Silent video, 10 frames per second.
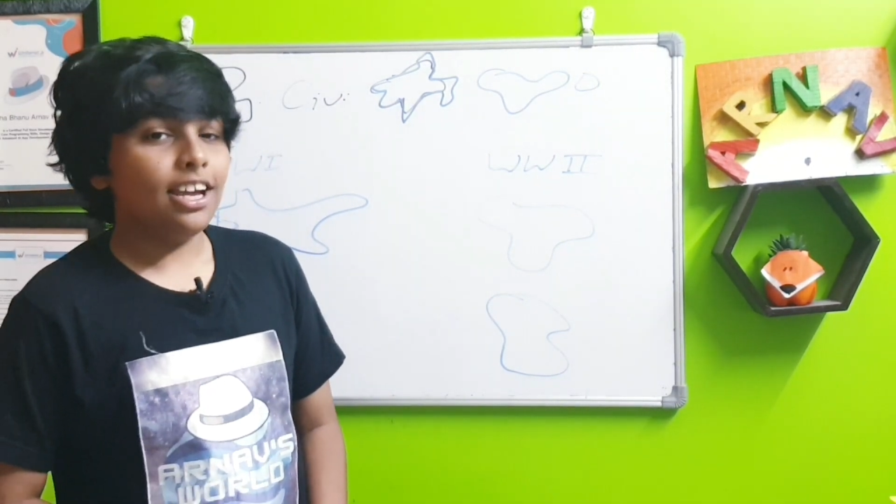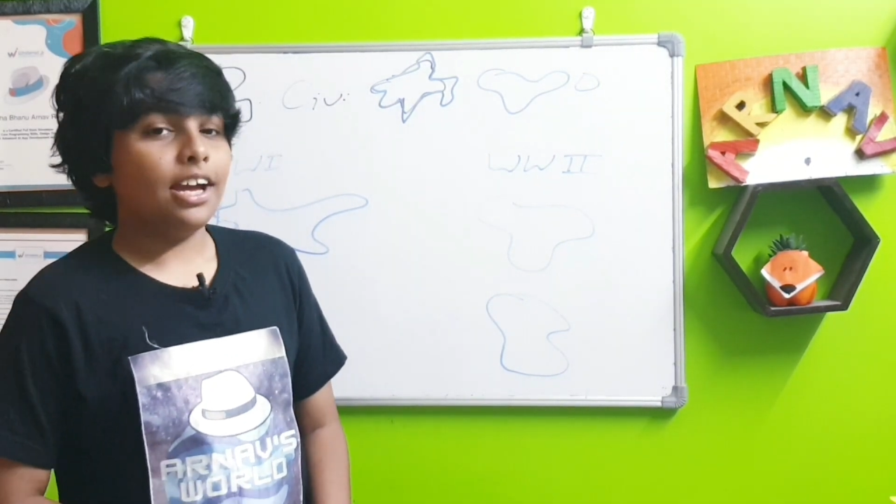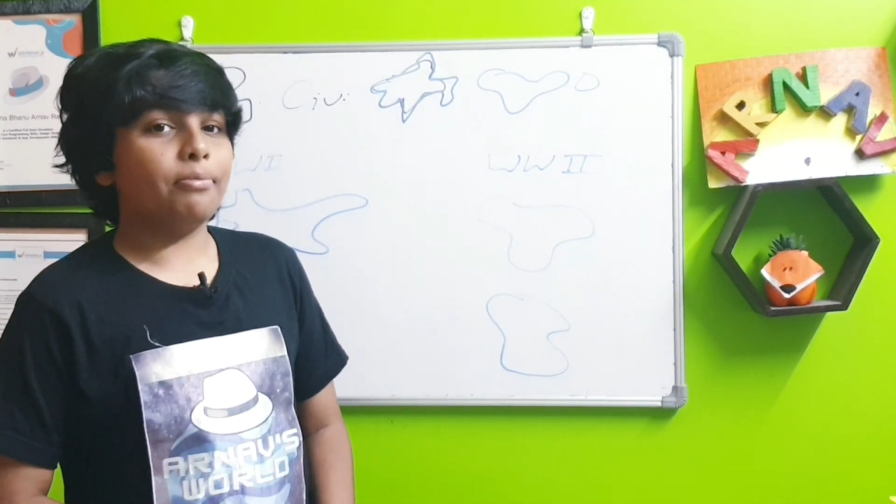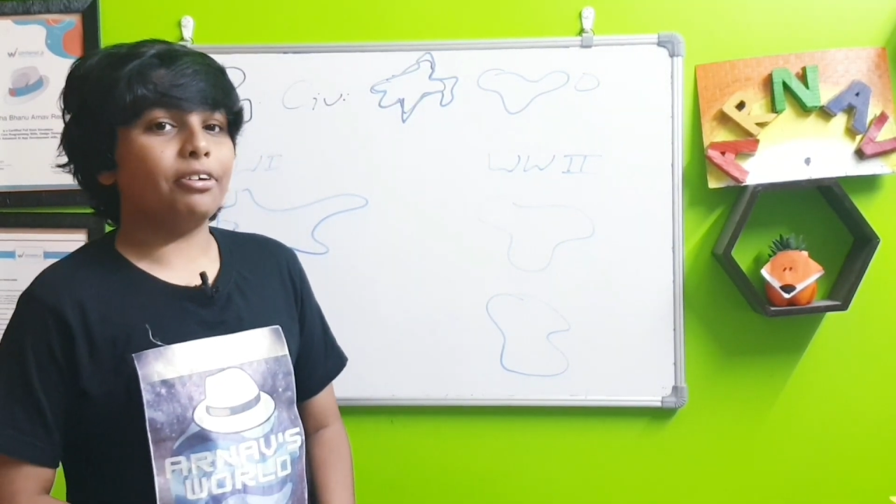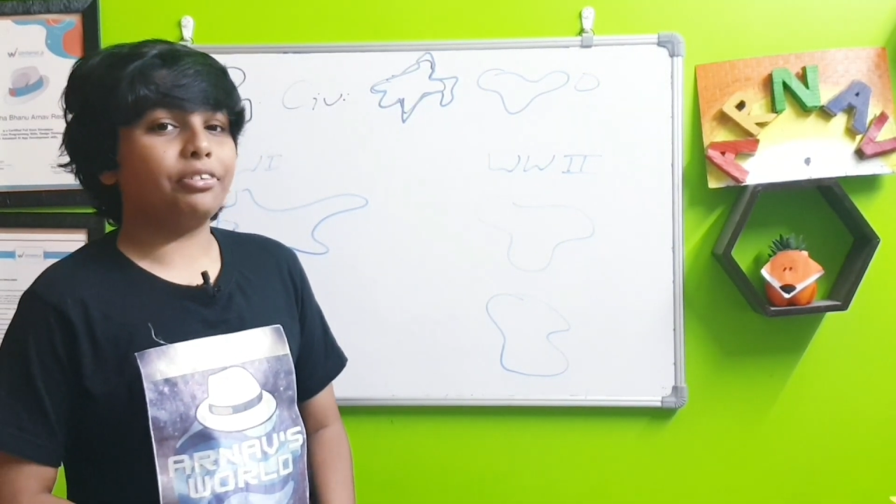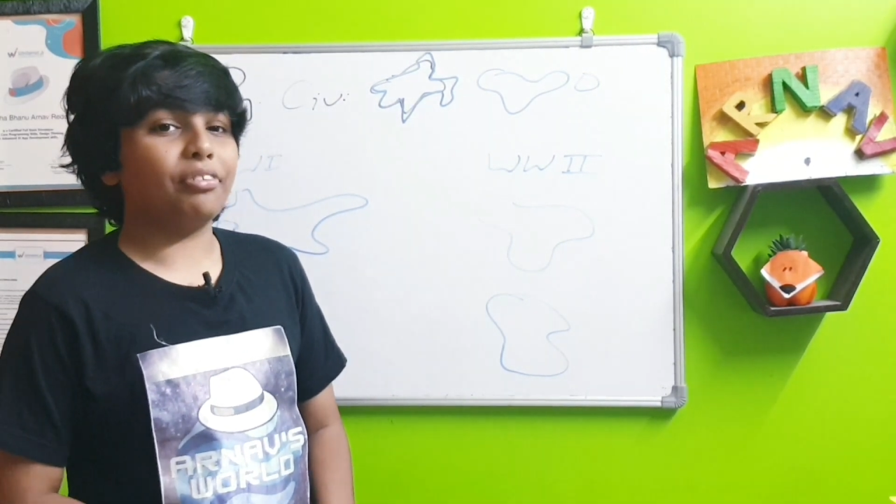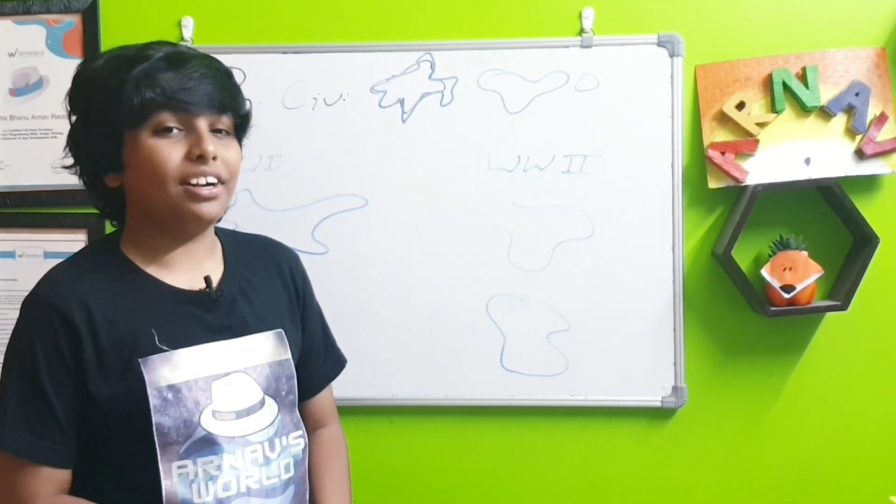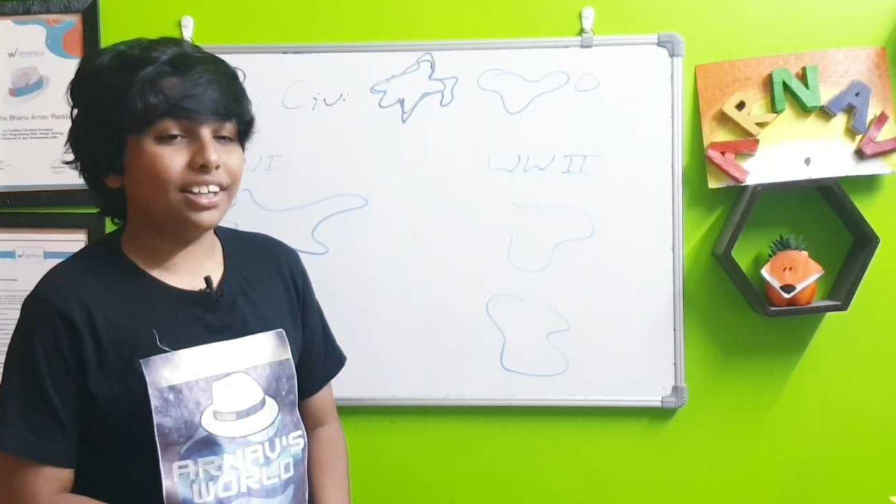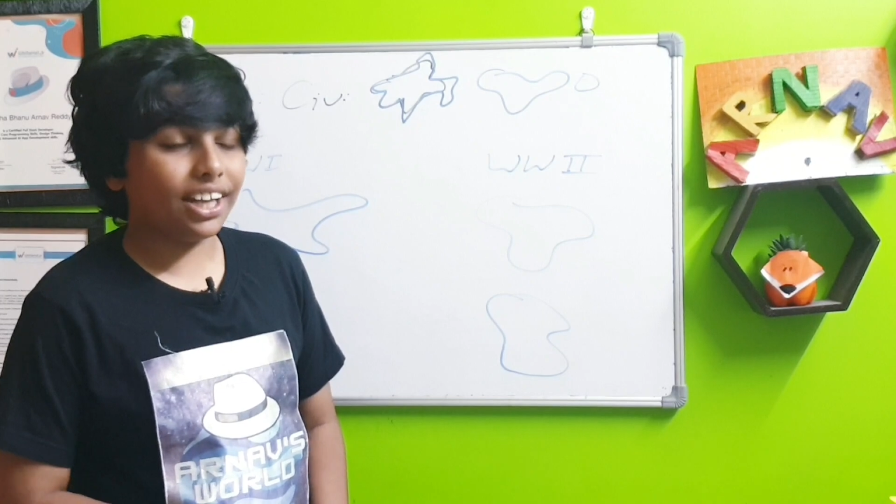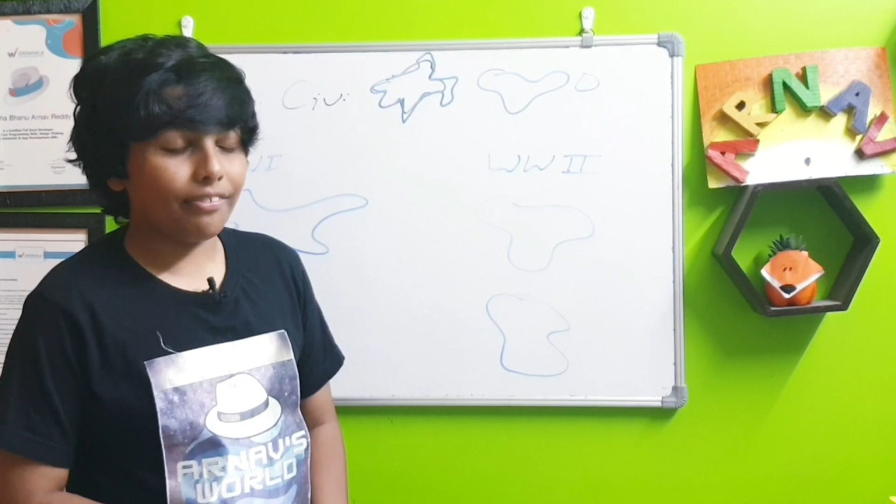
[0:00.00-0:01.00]
about
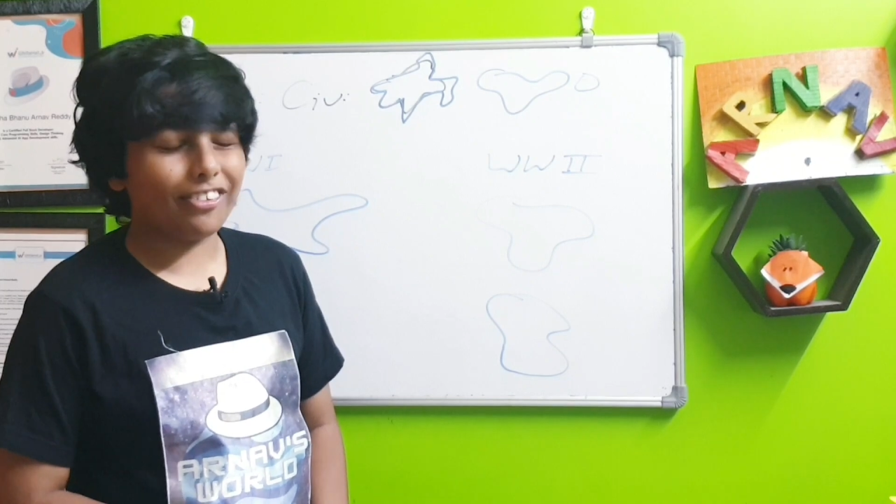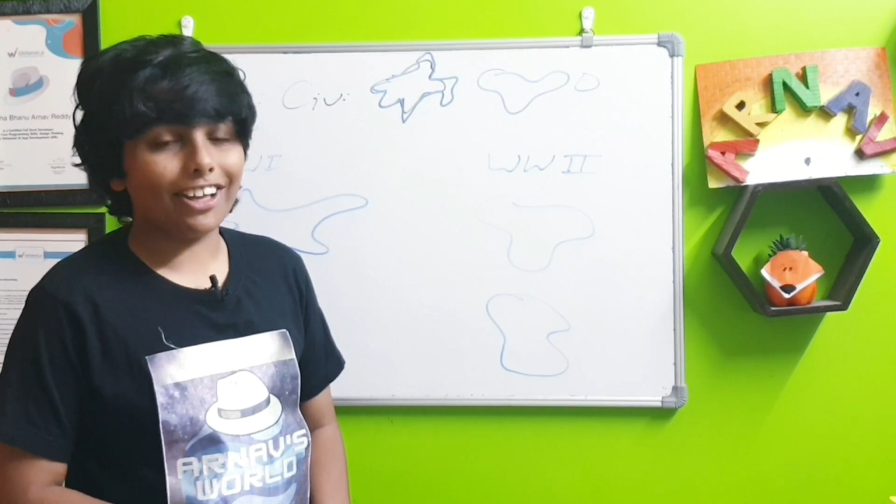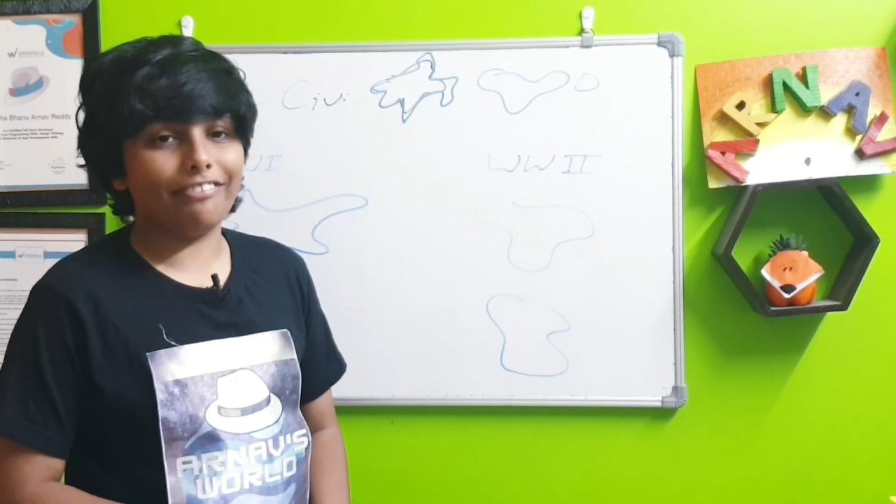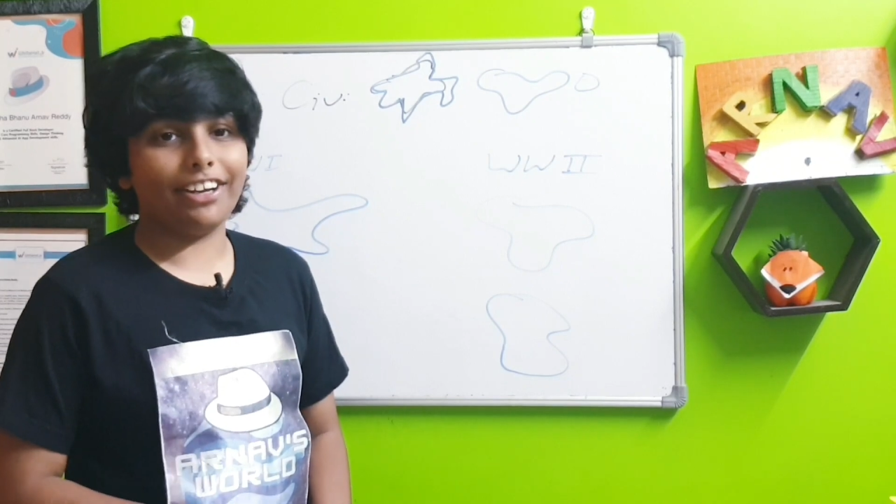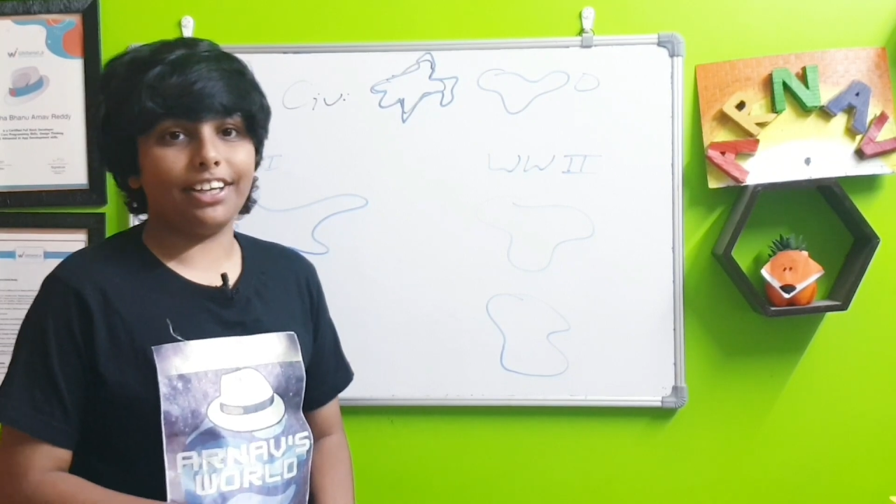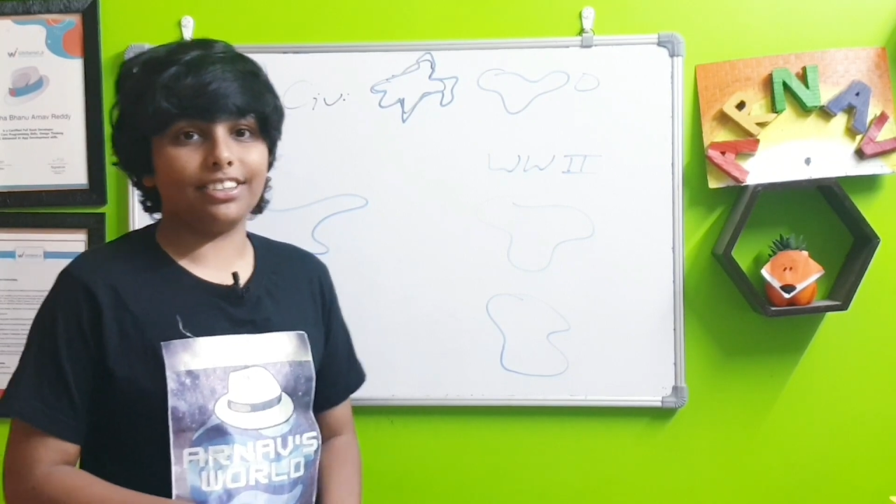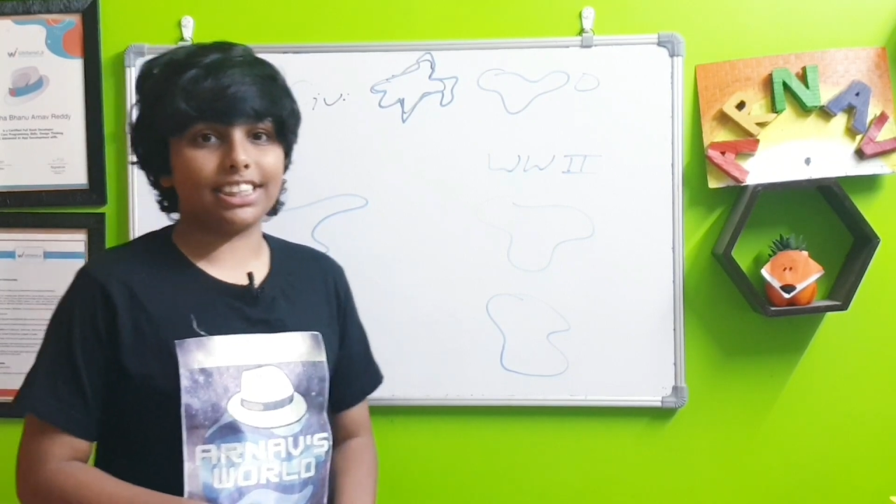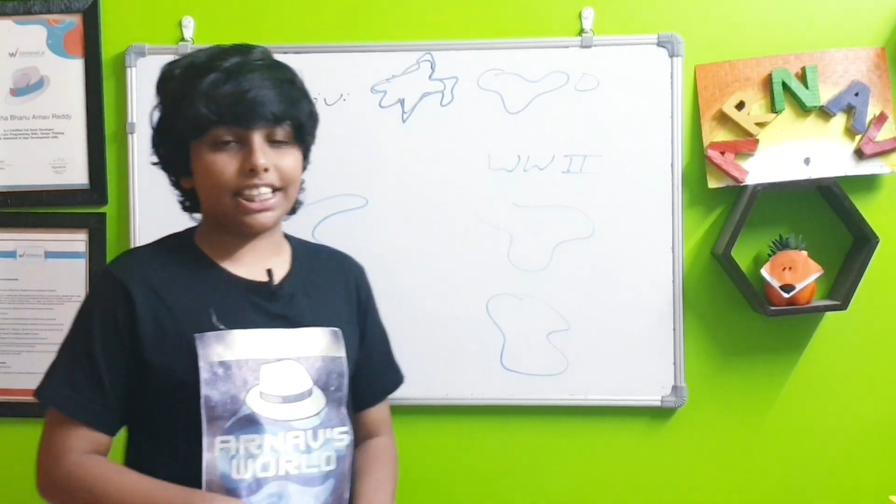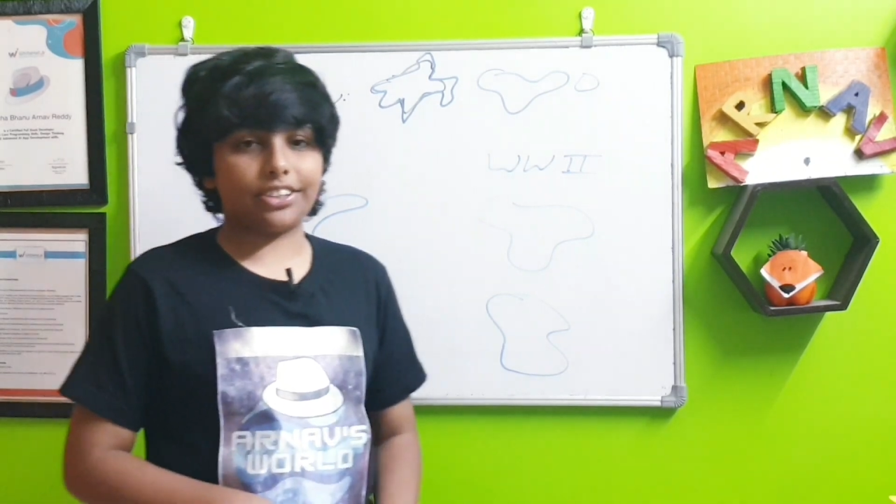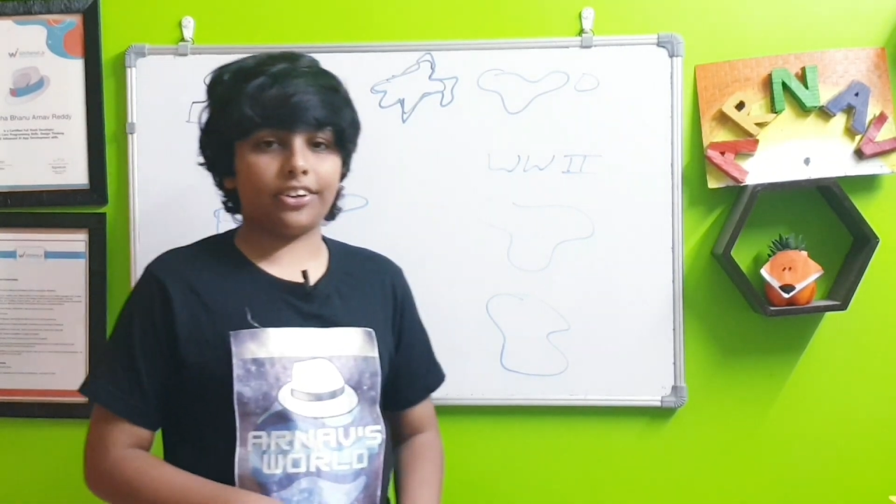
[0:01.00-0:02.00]
25 videos
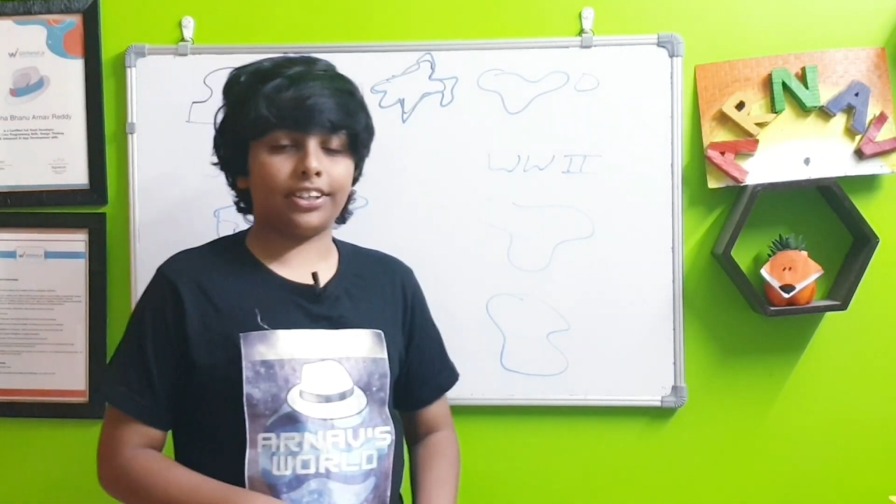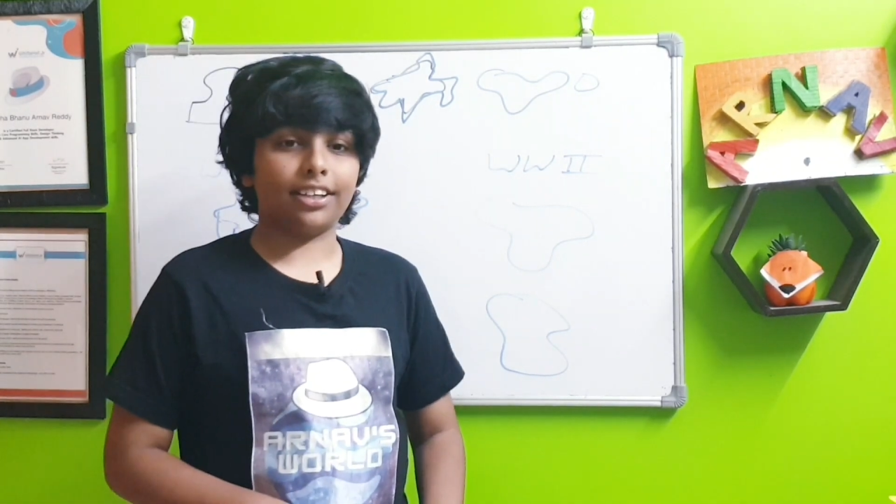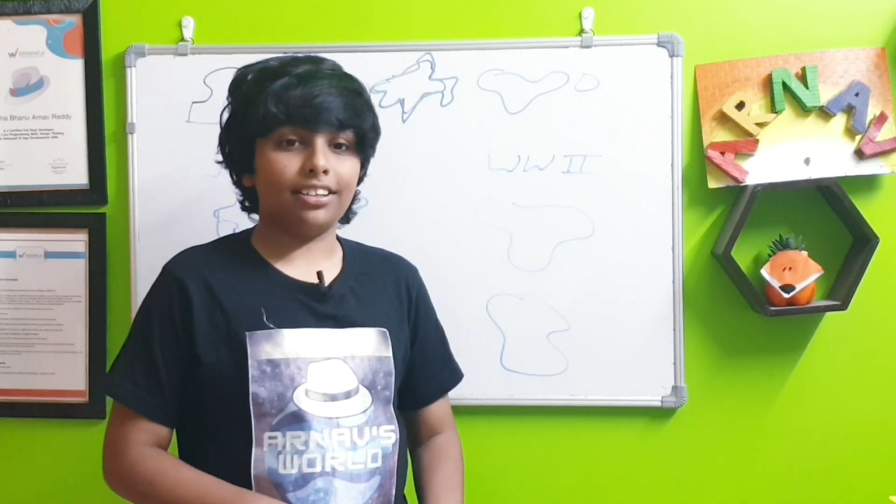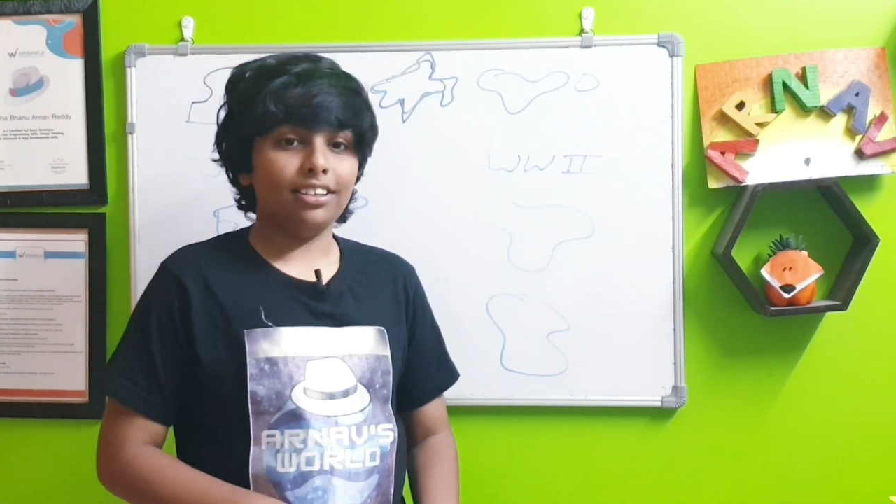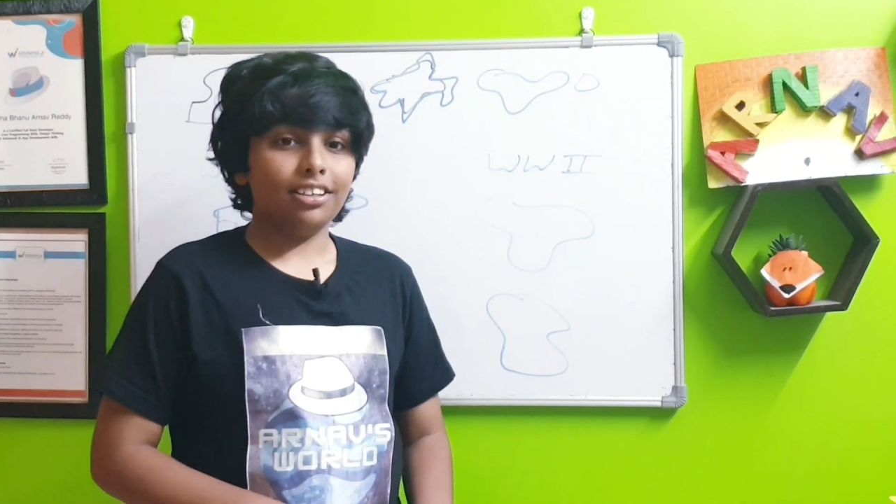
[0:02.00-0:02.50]
in total,